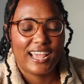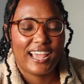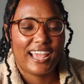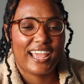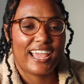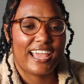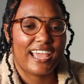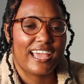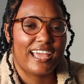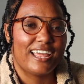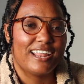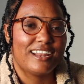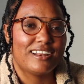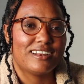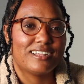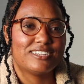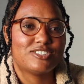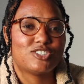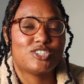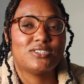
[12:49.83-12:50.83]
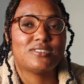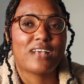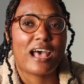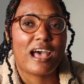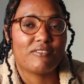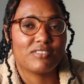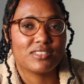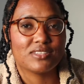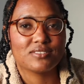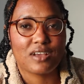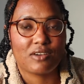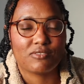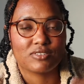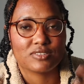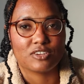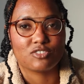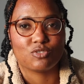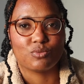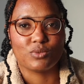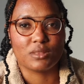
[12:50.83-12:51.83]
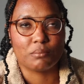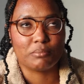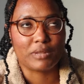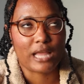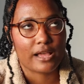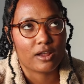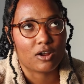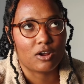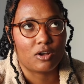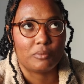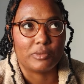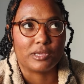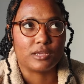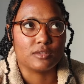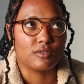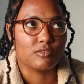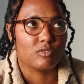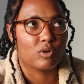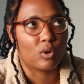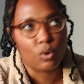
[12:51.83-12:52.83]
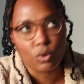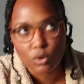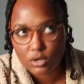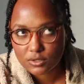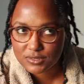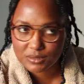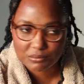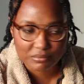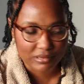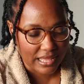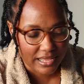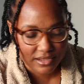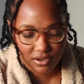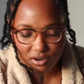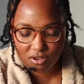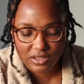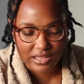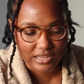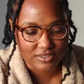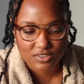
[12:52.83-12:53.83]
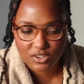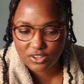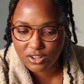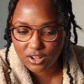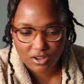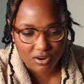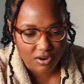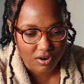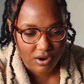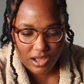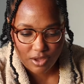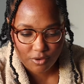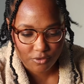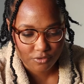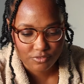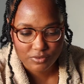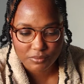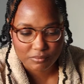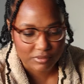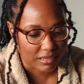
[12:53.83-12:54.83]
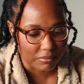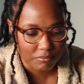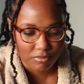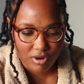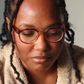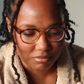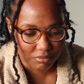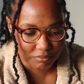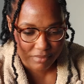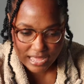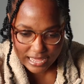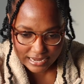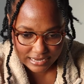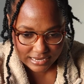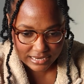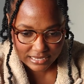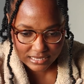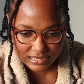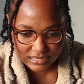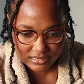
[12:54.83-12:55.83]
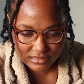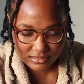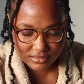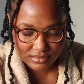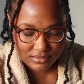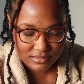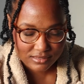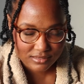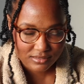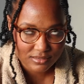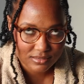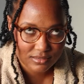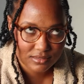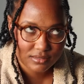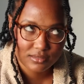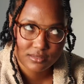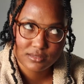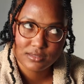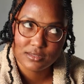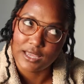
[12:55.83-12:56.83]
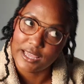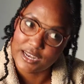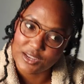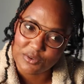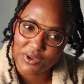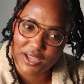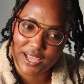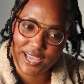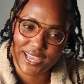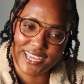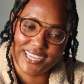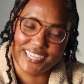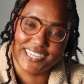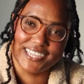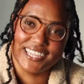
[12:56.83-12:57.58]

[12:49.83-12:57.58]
And she's having this conversation with a black girl because, of course, a black girl had to call her out for being problematic. Anyway.